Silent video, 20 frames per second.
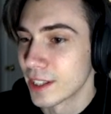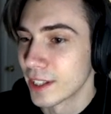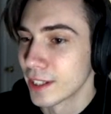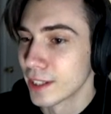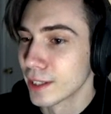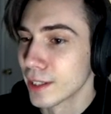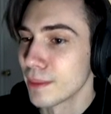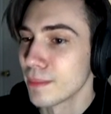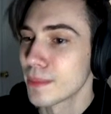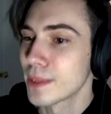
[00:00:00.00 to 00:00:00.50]
The
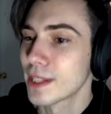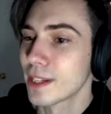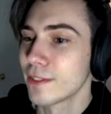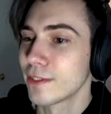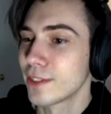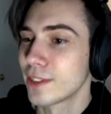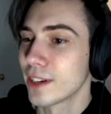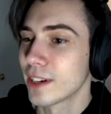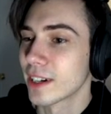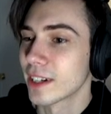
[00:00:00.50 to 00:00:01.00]
glimpse
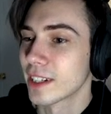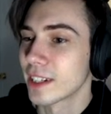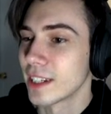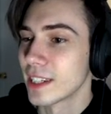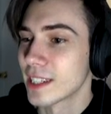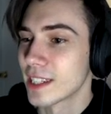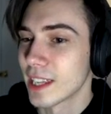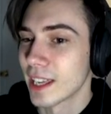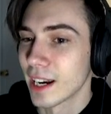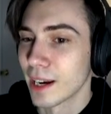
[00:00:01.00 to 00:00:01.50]
of
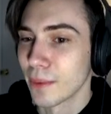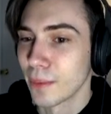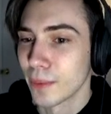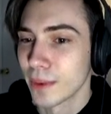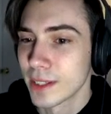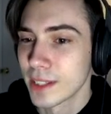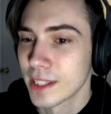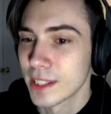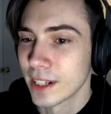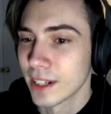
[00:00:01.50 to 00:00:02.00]
darkness that I
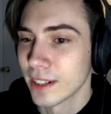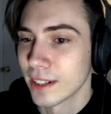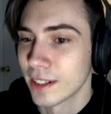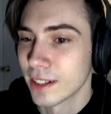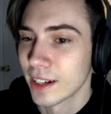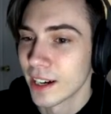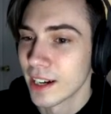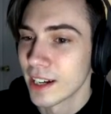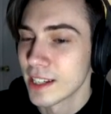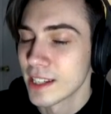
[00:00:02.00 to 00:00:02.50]
once saw in
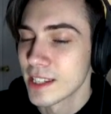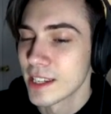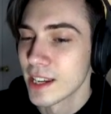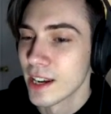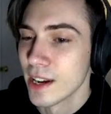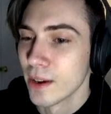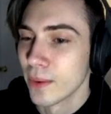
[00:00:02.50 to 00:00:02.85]
her eyes